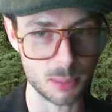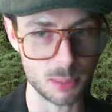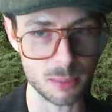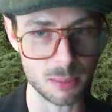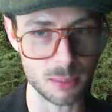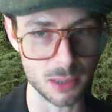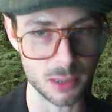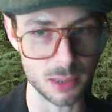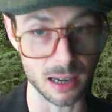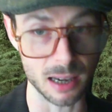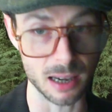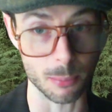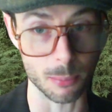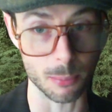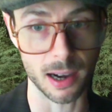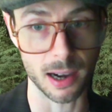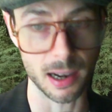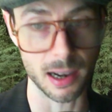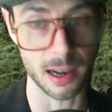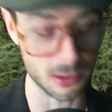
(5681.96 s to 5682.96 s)
ppm, the
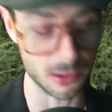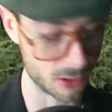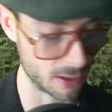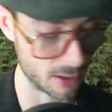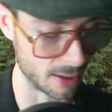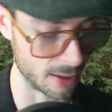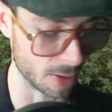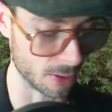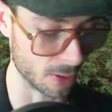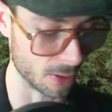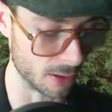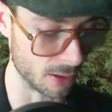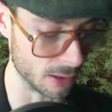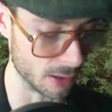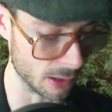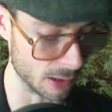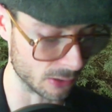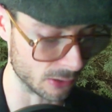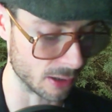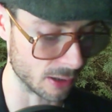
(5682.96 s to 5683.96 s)
highest here in
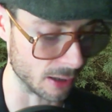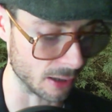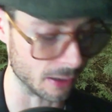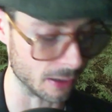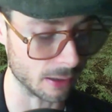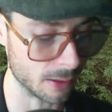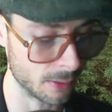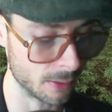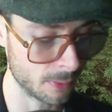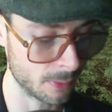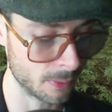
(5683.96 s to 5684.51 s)
the study.